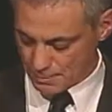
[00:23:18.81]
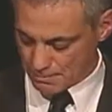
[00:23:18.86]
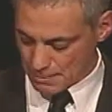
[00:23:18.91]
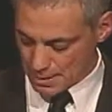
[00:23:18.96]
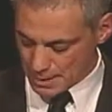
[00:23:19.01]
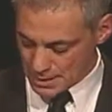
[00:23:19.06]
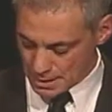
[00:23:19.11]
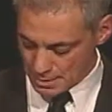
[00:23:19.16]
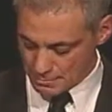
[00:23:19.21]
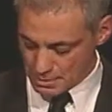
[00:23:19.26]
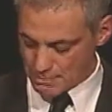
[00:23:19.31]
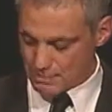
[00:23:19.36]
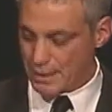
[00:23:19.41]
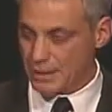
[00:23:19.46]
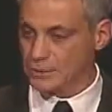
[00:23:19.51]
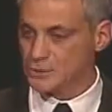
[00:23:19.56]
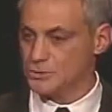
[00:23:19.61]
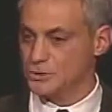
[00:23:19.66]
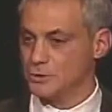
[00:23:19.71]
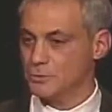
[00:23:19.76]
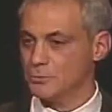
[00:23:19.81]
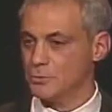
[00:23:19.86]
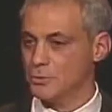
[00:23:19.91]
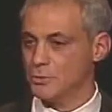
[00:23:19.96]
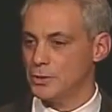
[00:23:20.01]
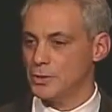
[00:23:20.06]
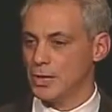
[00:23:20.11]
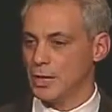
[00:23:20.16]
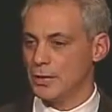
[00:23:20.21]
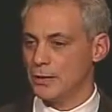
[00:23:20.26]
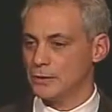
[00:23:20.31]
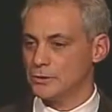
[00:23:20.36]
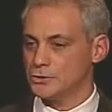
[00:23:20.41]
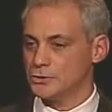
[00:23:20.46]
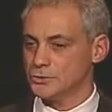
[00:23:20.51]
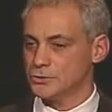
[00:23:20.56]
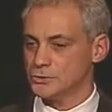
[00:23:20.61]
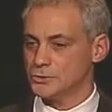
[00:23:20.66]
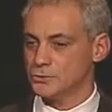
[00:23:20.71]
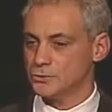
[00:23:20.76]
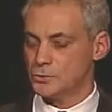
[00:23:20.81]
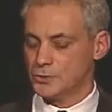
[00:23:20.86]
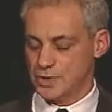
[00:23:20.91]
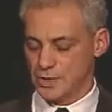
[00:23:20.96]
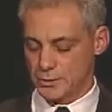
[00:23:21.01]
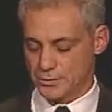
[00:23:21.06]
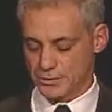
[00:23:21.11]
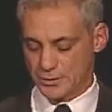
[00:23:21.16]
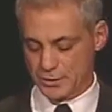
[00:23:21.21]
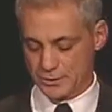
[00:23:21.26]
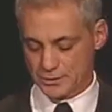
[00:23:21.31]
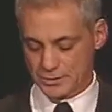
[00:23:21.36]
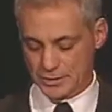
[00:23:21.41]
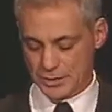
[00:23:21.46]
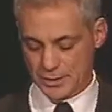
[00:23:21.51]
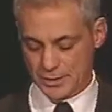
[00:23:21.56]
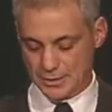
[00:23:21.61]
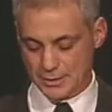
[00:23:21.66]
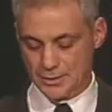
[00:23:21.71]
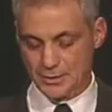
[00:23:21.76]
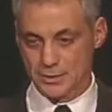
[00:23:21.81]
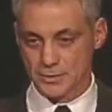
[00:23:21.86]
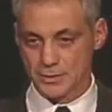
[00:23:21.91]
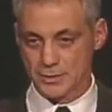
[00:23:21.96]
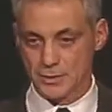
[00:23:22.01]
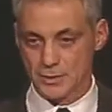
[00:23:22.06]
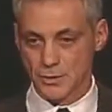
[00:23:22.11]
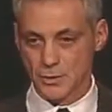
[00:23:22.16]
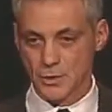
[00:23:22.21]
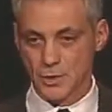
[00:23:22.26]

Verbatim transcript: Miami matched a community college with healthcare sciences.